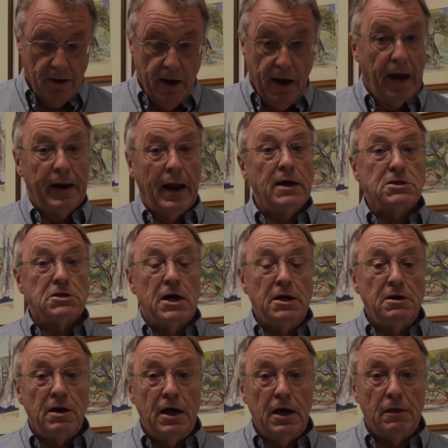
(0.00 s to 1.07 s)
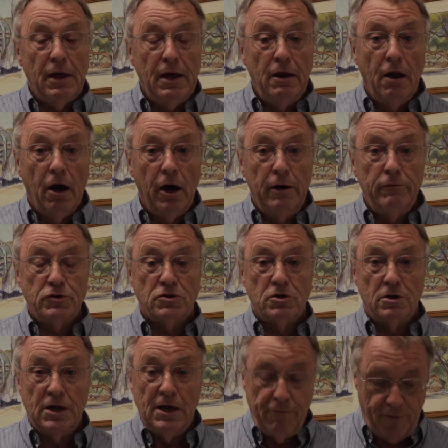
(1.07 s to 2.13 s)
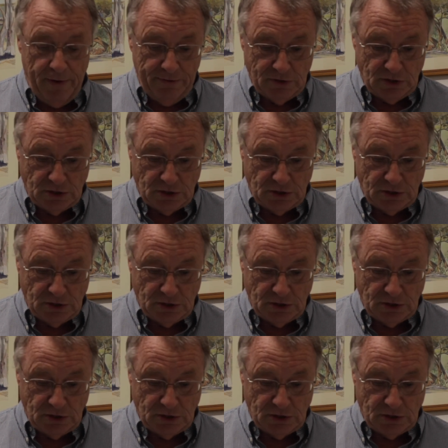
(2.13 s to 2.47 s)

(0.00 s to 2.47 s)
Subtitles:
And as they take their knives to defence